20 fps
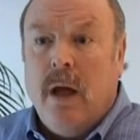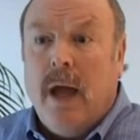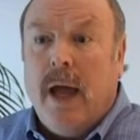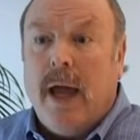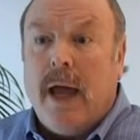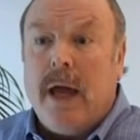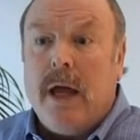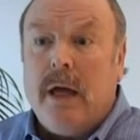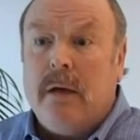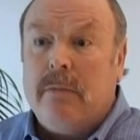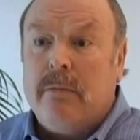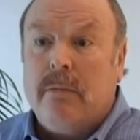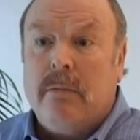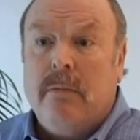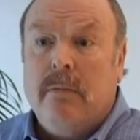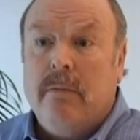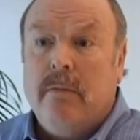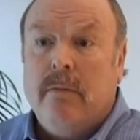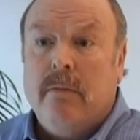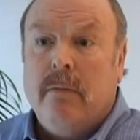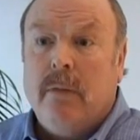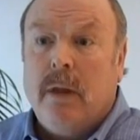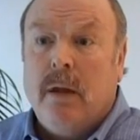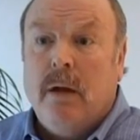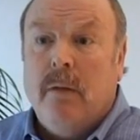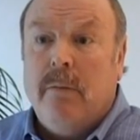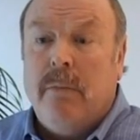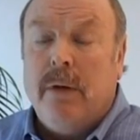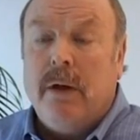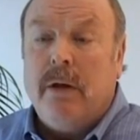And
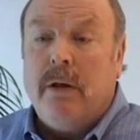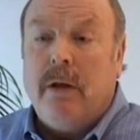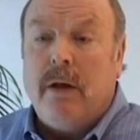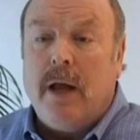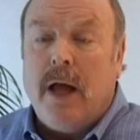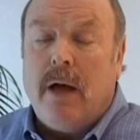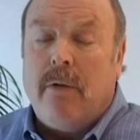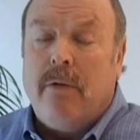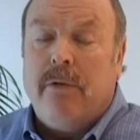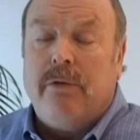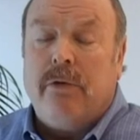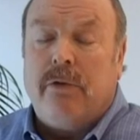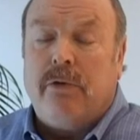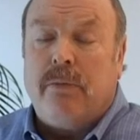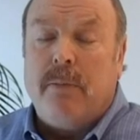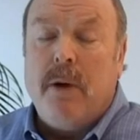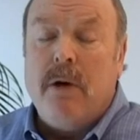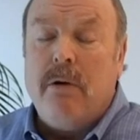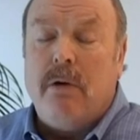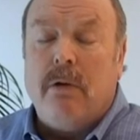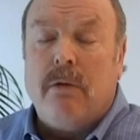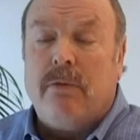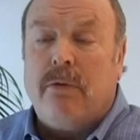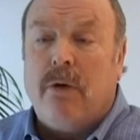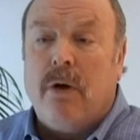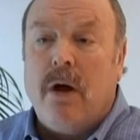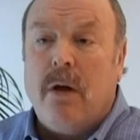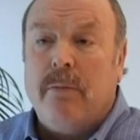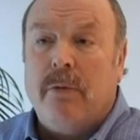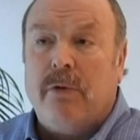being that I was a smoker
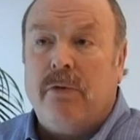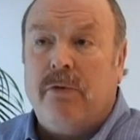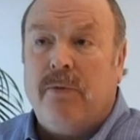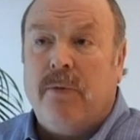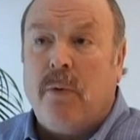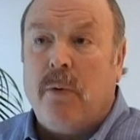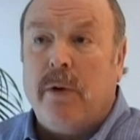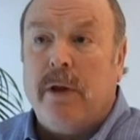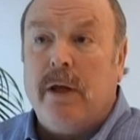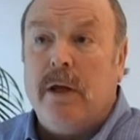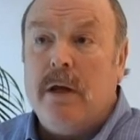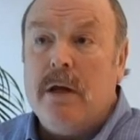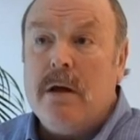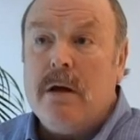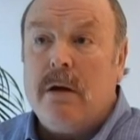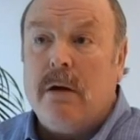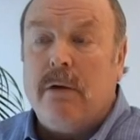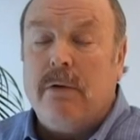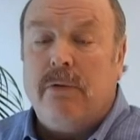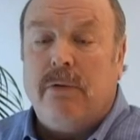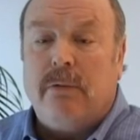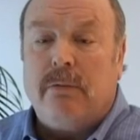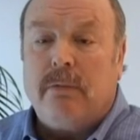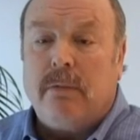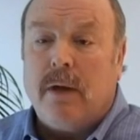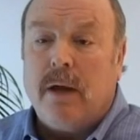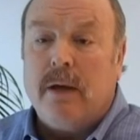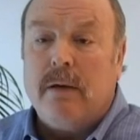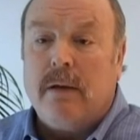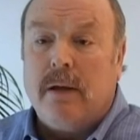for almost 40 years
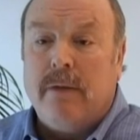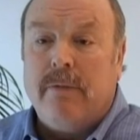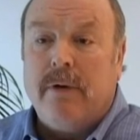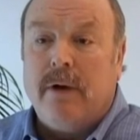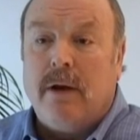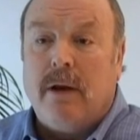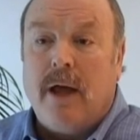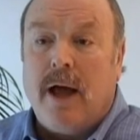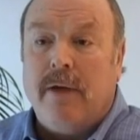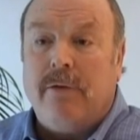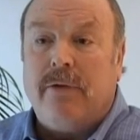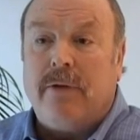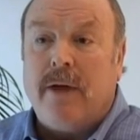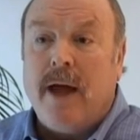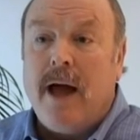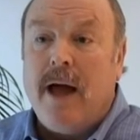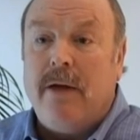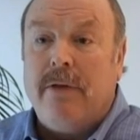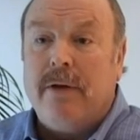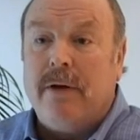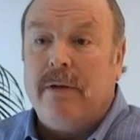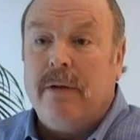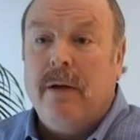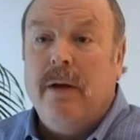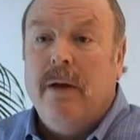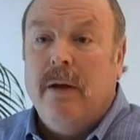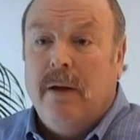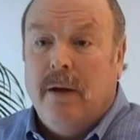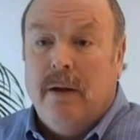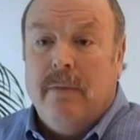and living a lifestyle that
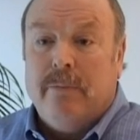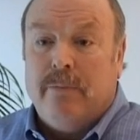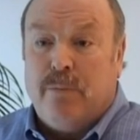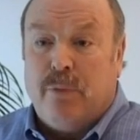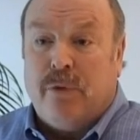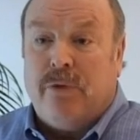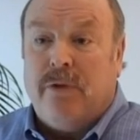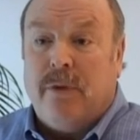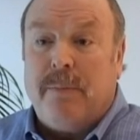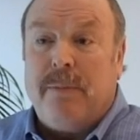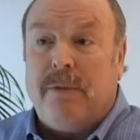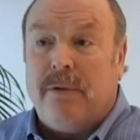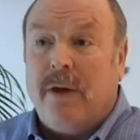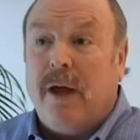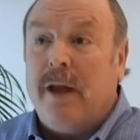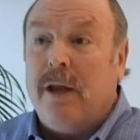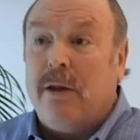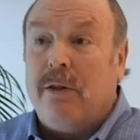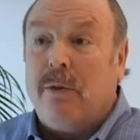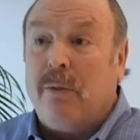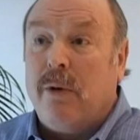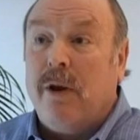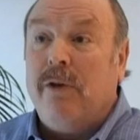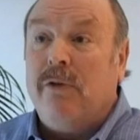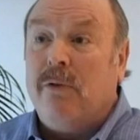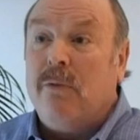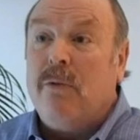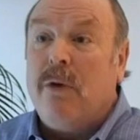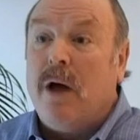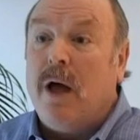precipitated the
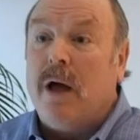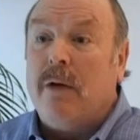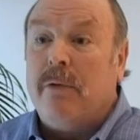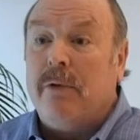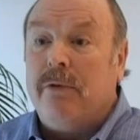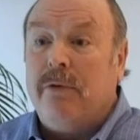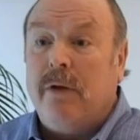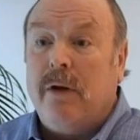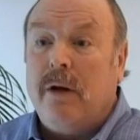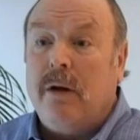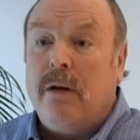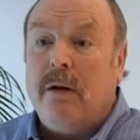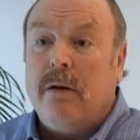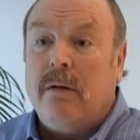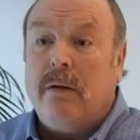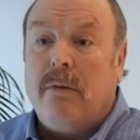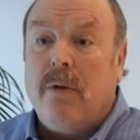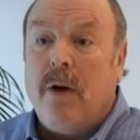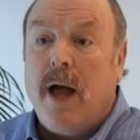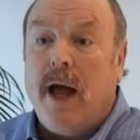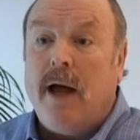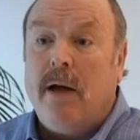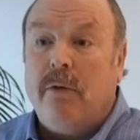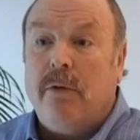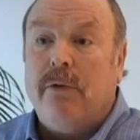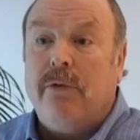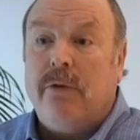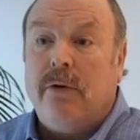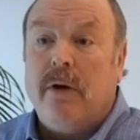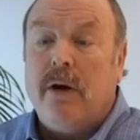reason why I was here, I
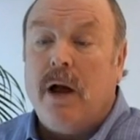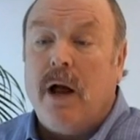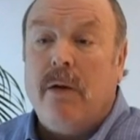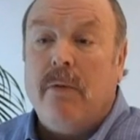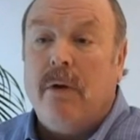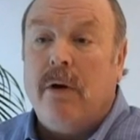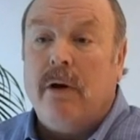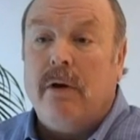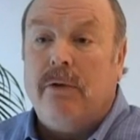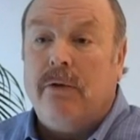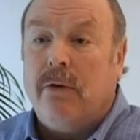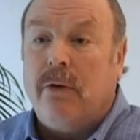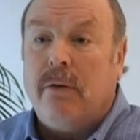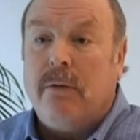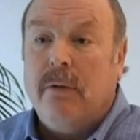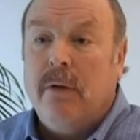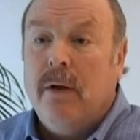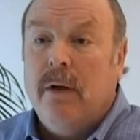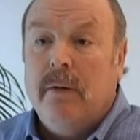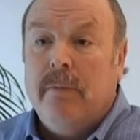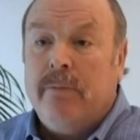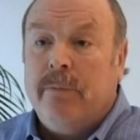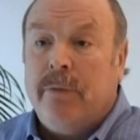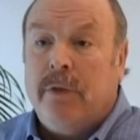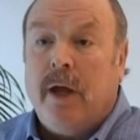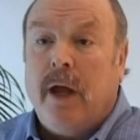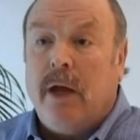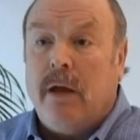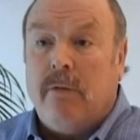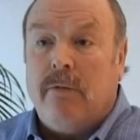wanted to
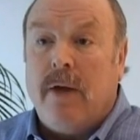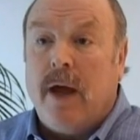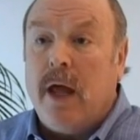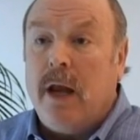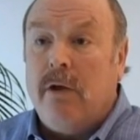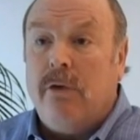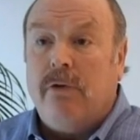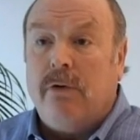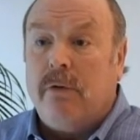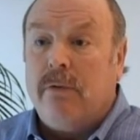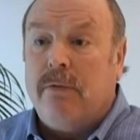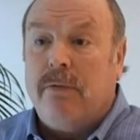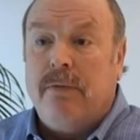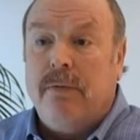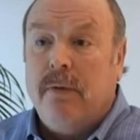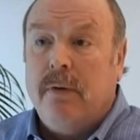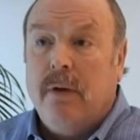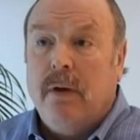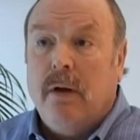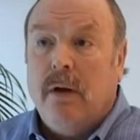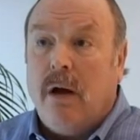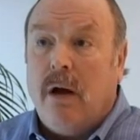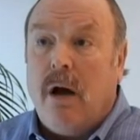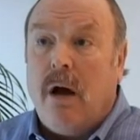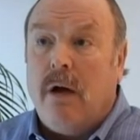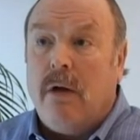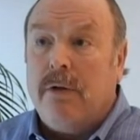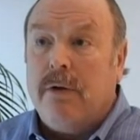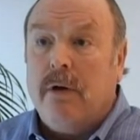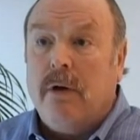take advantage of
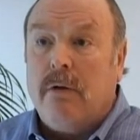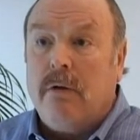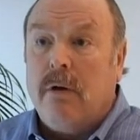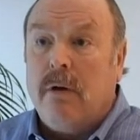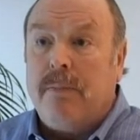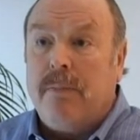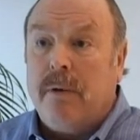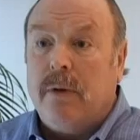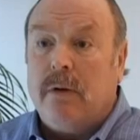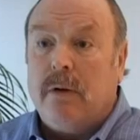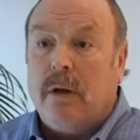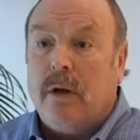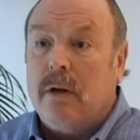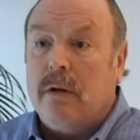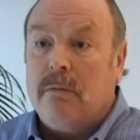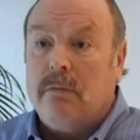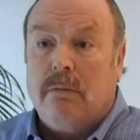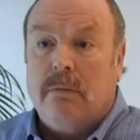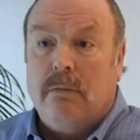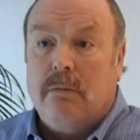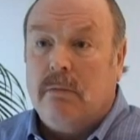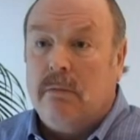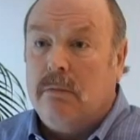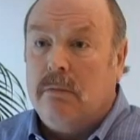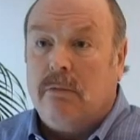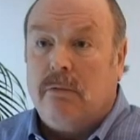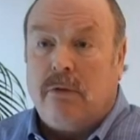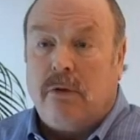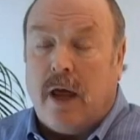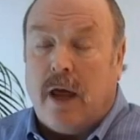all the equipment and
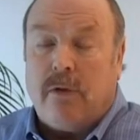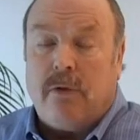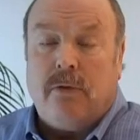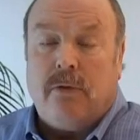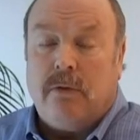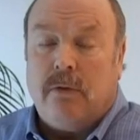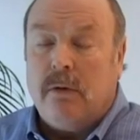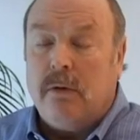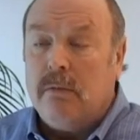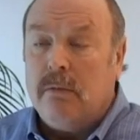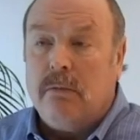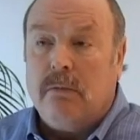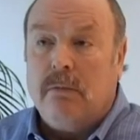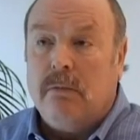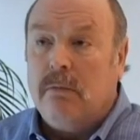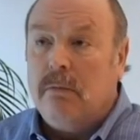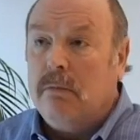tests and